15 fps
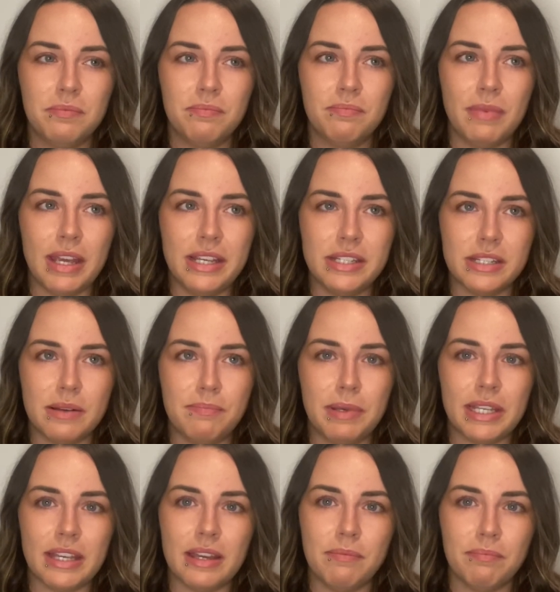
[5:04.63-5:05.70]
made a
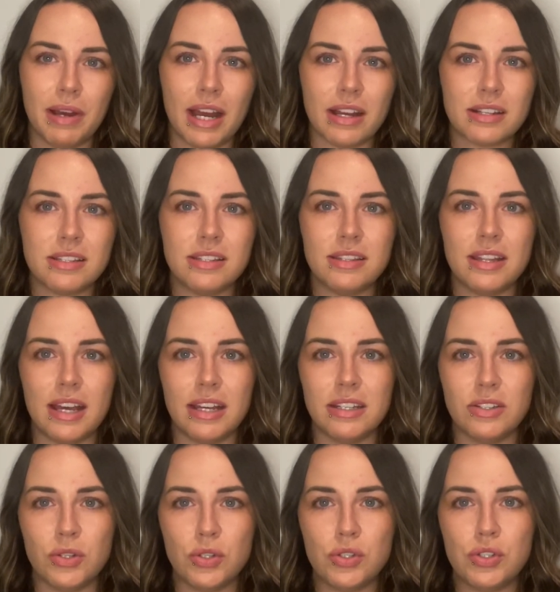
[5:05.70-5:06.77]
big impact
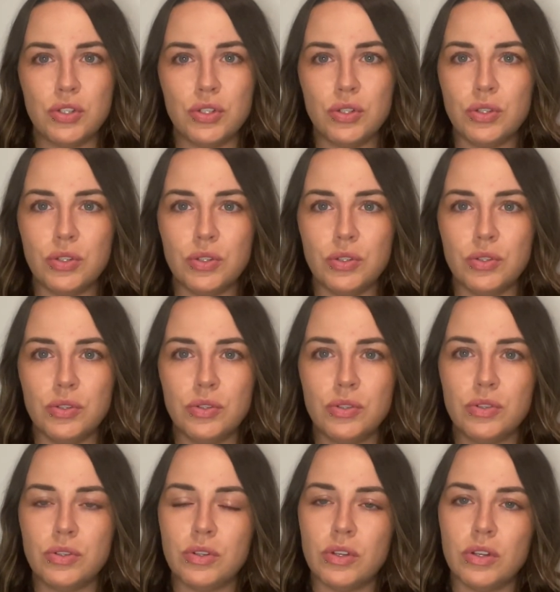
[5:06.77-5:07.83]
then to
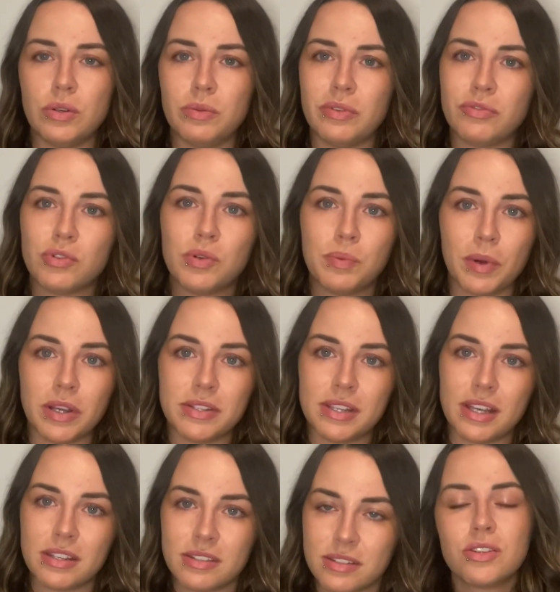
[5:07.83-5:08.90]
the withdrawal
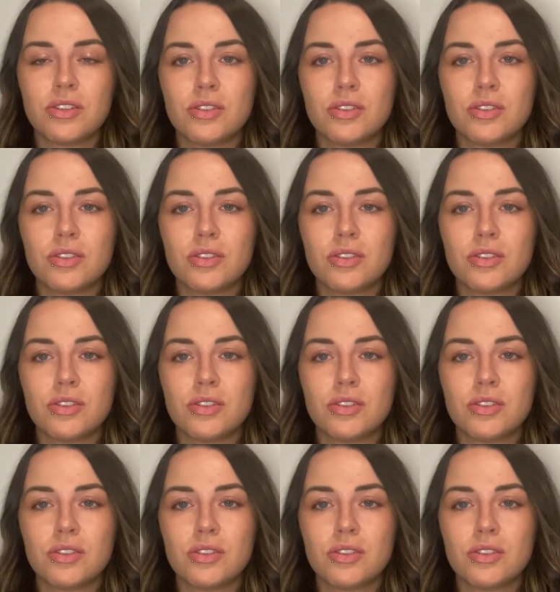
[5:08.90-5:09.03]
process.